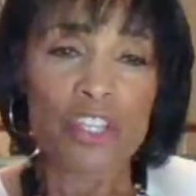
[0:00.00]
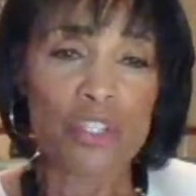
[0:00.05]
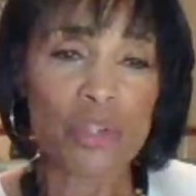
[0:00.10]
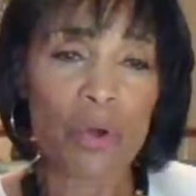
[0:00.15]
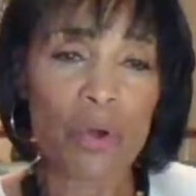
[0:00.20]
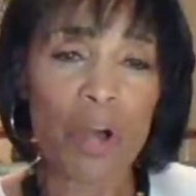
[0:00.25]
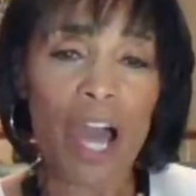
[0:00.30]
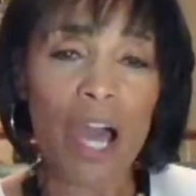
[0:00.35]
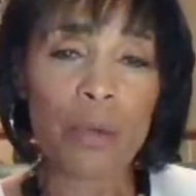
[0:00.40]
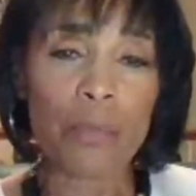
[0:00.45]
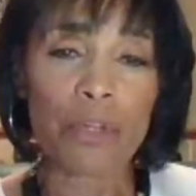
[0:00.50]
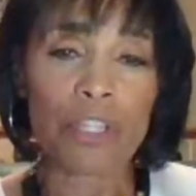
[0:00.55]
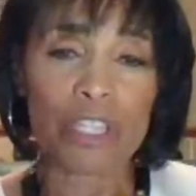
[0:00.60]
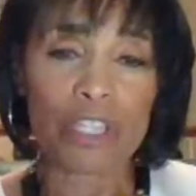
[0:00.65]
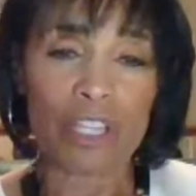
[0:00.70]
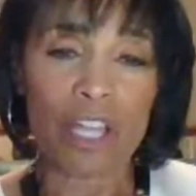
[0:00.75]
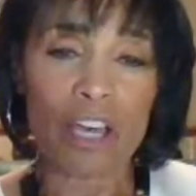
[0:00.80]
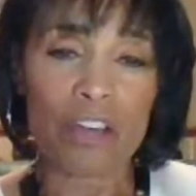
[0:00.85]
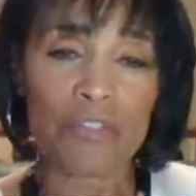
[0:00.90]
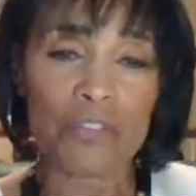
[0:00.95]
So I
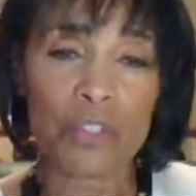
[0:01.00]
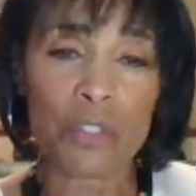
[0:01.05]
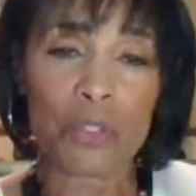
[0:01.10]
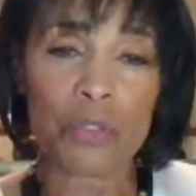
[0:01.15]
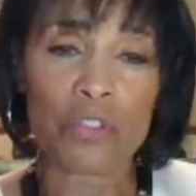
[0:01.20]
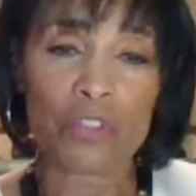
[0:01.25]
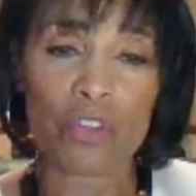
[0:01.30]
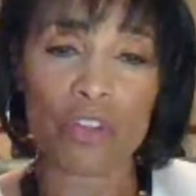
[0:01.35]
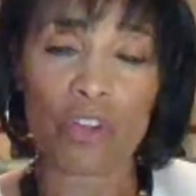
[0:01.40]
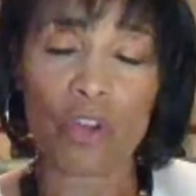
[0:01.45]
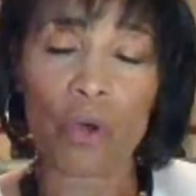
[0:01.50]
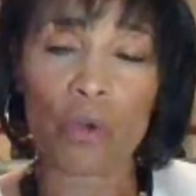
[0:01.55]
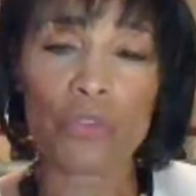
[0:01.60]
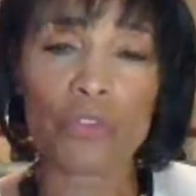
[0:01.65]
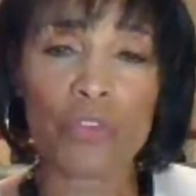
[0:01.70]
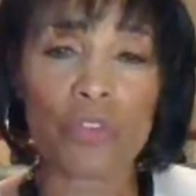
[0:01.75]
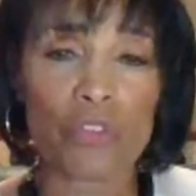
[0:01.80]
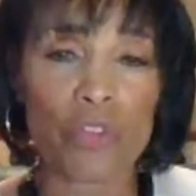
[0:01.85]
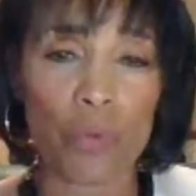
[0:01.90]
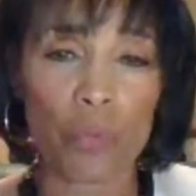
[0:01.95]
would love you to go
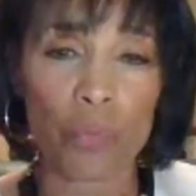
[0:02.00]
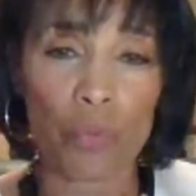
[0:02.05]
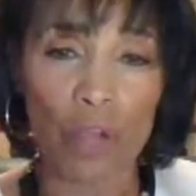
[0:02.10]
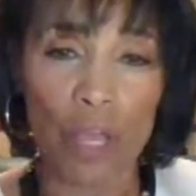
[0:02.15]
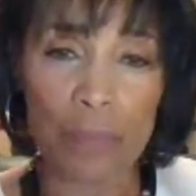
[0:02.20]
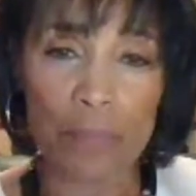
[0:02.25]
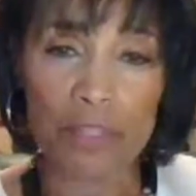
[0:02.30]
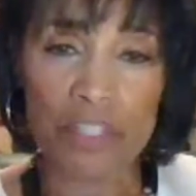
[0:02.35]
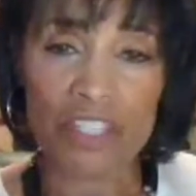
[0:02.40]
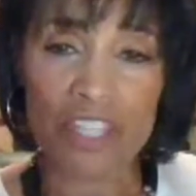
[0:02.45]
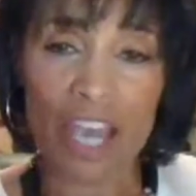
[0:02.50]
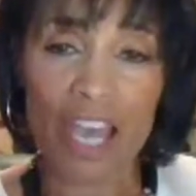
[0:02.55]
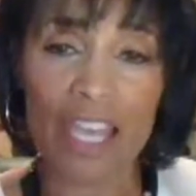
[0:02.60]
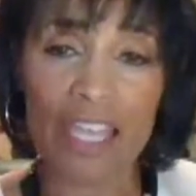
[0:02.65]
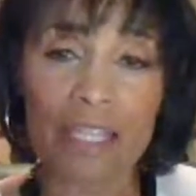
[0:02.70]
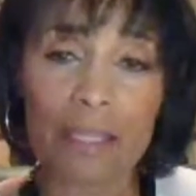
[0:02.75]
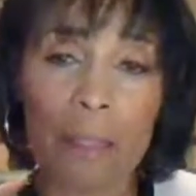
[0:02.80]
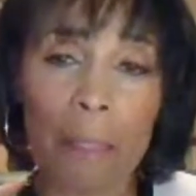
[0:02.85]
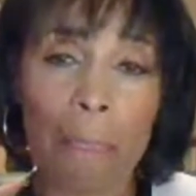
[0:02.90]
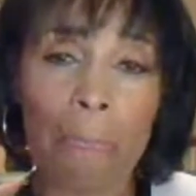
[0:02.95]
to the
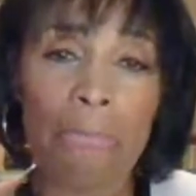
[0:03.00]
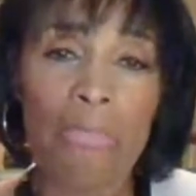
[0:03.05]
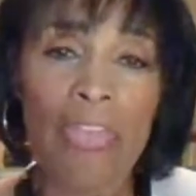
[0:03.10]
website,